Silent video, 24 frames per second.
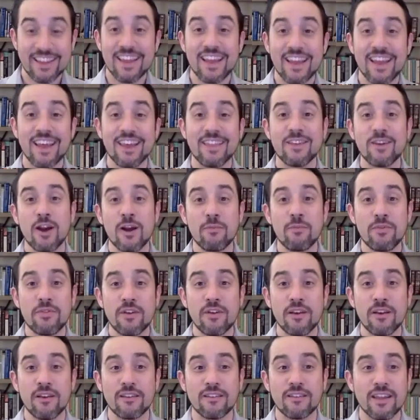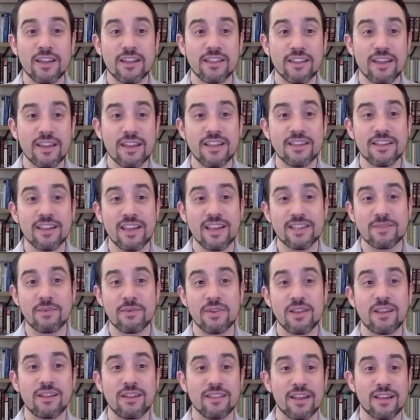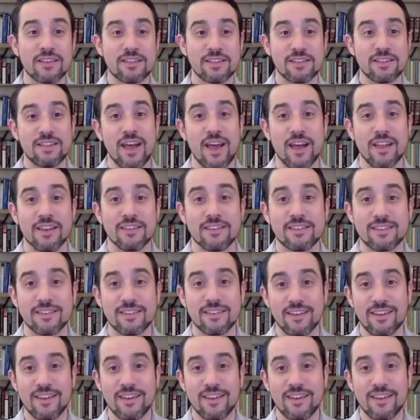Yeah, the armed thug, like he does when he collects his debts.